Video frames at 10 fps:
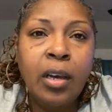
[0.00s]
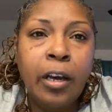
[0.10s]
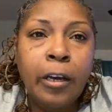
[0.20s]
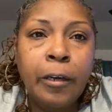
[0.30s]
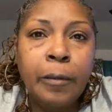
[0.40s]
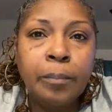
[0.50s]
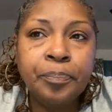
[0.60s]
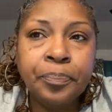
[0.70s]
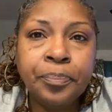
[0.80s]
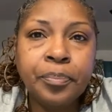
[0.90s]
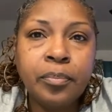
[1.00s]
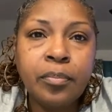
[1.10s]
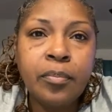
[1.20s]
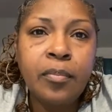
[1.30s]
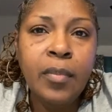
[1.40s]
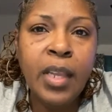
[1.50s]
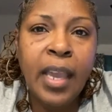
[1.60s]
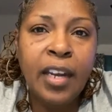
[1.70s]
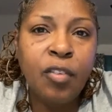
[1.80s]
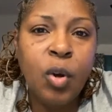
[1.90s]
And
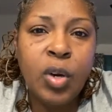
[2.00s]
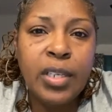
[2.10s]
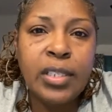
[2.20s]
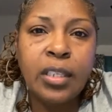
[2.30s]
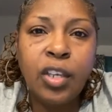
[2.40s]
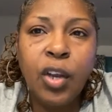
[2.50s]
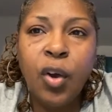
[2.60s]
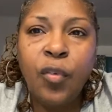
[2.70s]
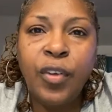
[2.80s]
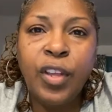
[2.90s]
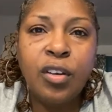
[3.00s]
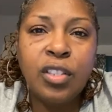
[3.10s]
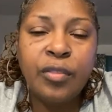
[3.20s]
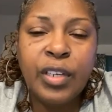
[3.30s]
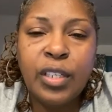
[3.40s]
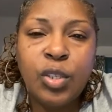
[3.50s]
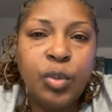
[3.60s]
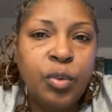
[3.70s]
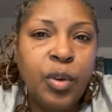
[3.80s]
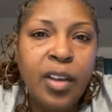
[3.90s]
of course, for those of us
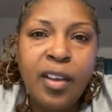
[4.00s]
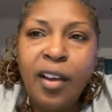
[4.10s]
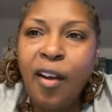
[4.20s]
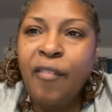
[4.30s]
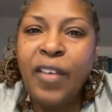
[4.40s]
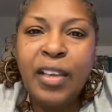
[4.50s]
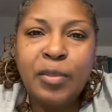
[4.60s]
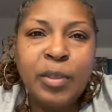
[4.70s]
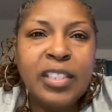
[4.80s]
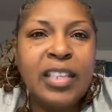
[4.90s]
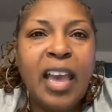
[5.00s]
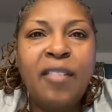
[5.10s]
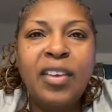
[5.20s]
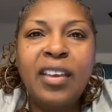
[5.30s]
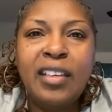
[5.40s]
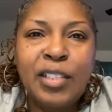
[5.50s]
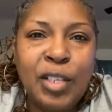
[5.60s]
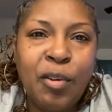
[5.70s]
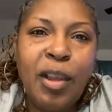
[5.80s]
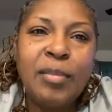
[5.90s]
who are Facebook savvy,
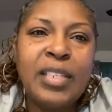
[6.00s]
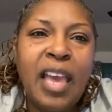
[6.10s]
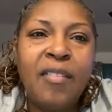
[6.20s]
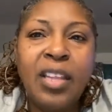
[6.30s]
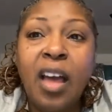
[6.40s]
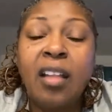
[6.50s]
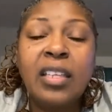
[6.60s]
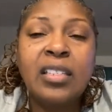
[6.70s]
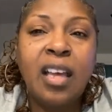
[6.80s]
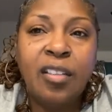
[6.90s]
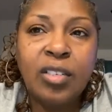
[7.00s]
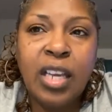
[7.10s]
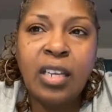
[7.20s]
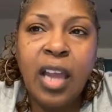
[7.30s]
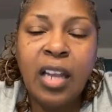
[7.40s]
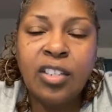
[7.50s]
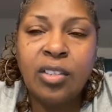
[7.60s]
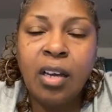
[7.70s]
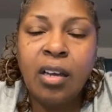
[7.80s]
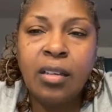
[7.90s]
Instagram savvy, and all these other
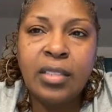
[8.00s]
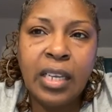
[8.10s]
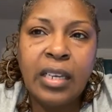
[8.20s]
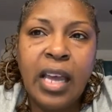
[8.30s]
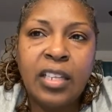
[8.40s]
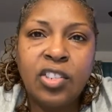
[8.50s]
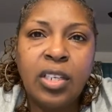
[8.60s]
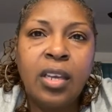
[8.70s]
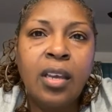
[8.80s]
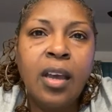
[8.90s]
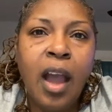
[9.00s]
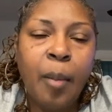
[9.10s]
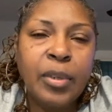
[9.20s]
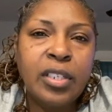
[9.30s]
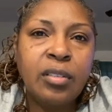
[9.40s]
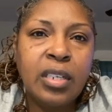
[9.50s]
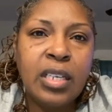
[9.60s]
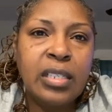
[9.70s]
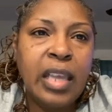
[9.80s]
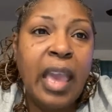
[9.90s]
technology
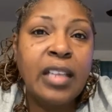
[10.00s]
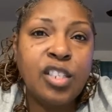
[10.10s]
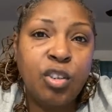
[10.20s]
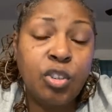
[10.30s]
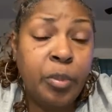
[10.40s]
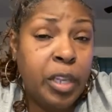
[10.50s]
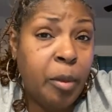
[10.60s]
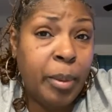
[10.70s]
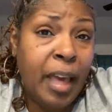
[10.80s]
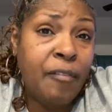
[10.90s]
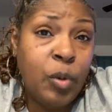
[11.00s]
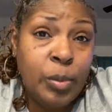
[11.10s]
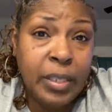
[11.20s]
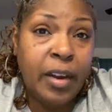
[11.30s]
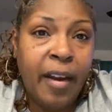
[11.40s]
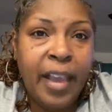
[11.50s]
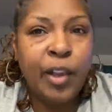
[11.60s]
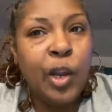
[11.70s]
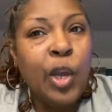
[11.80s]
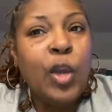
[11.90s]
opportunities and social media platforms that are
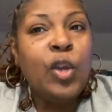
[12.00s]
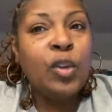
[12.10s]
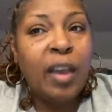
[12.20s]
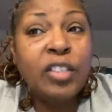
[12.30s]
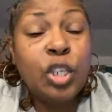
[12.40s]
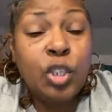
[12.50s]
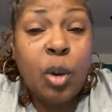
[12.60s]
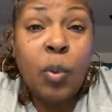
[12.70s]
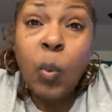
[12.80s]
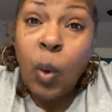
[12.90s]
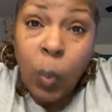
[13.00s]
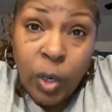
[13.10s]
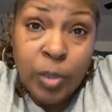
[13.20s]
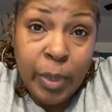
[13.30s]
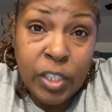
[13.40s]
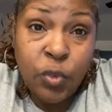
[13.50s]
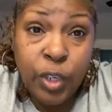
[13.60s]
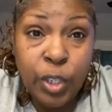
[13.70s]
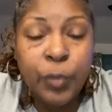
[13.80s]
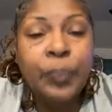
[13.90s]
here, you have to determine what works best for
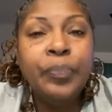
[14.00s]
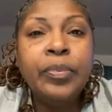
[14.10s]
you.